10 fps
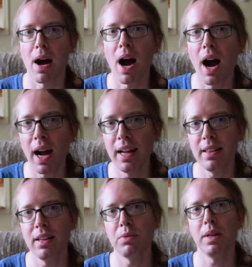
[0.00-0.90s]
I
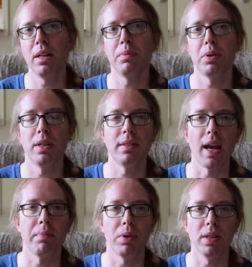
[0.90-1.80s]
think we need to put a
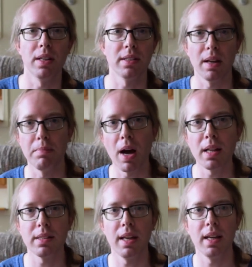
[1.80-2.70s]
damper on this. I'm
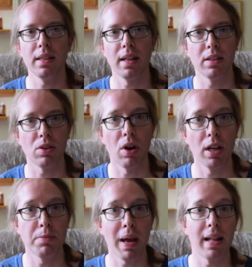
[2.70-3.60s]
not saying that it's
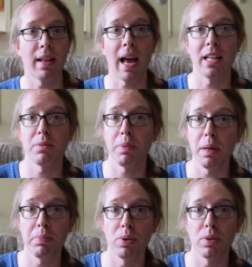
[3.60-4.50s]
always bad to ask
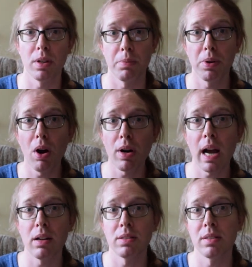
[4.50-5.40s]
people their
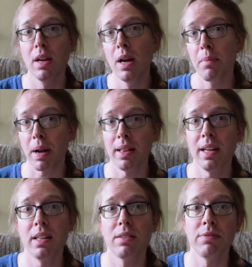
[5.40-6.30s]
pronouns, but I
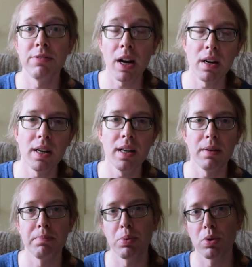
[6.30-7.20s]
think it is very
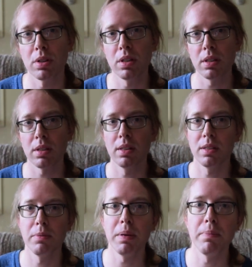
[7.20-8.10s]
important
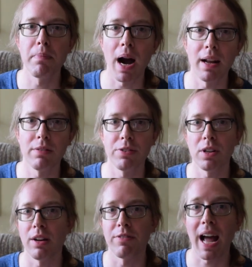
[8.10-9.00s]
to be
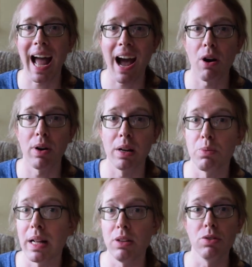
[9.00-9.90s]
mindful of how and
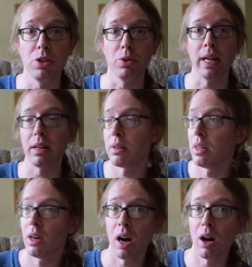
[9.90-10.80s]
when you do it.
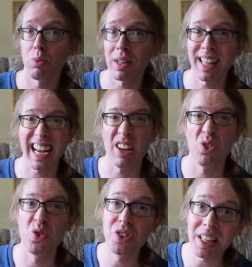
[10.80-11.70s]
One thing I
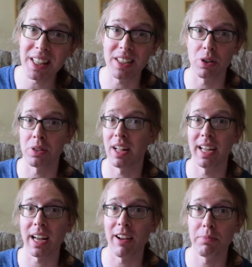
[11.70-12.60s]
really don't
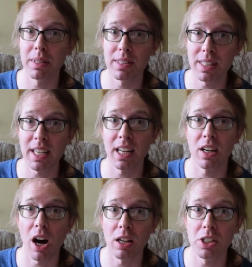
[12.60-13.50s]
like, I've been seeing
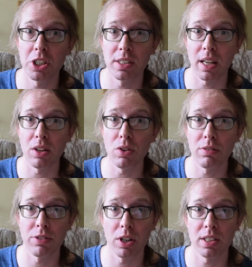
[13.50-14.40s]
colleges and
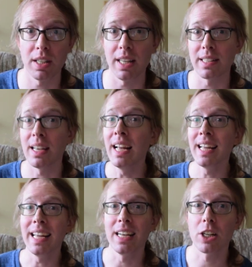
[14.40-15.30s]
universities
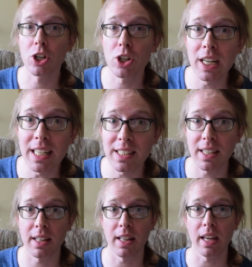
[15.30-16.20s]

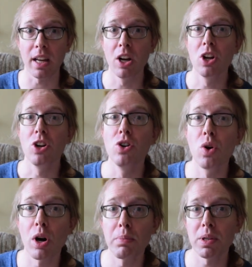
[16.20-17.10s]
increasingly
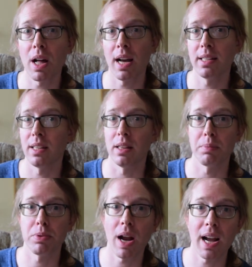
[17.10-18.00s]
normalizing the
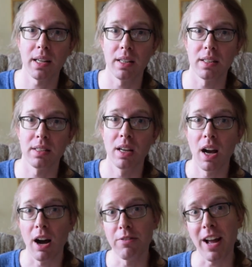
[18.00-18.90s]
practice
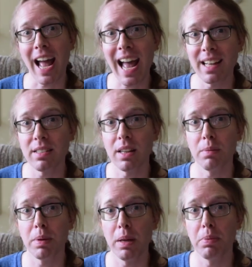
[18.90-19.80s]
of asking
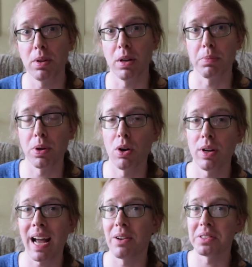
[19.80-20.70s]
people their
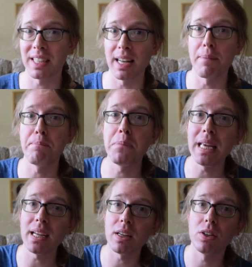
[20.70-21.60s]
pronouns in a
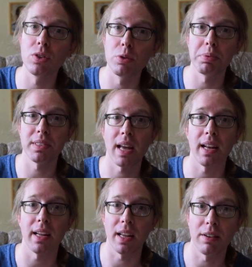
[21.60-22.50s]
big group
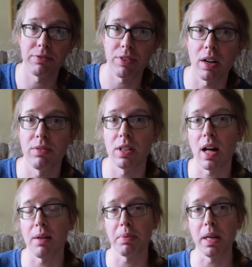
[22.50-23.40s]
setting in front of a
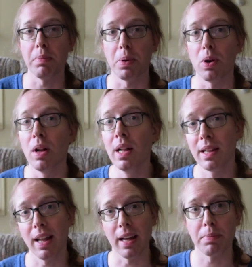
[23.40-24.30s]
lot of people,
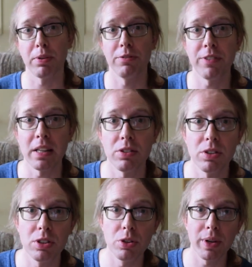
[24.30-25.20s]
like
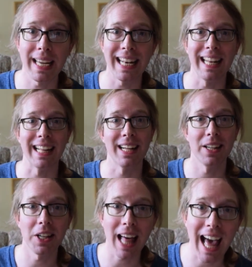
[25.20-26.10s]
professors doing it in
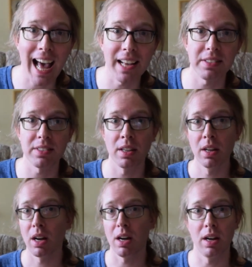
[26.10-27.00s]
class,
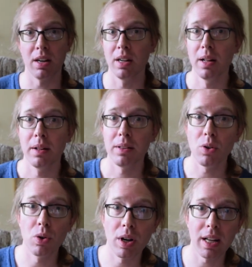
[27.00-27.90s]

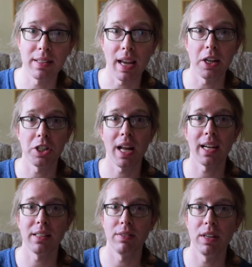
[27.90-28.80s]
orientation
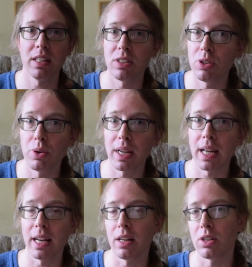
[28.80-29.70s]
activities doing
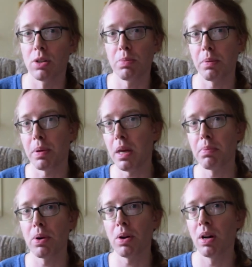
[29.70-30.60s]
it in a group of
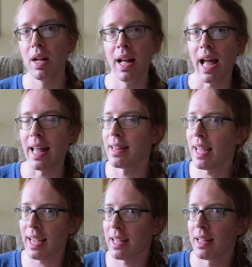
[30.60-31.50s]
people, and
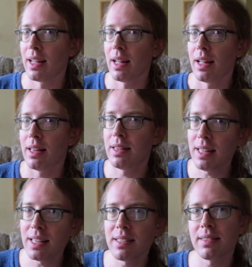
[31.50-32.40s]
like,
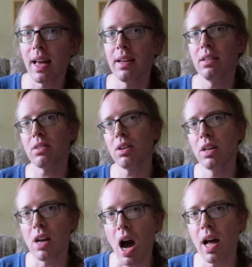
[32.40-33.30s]
these settings are
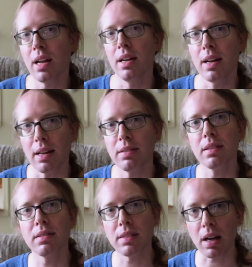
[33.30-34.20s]
not
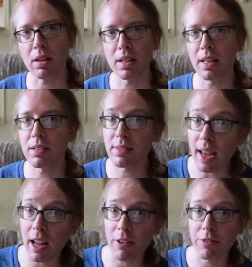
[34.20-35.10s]
necessarily
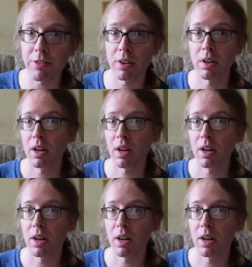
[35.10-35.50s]
safe.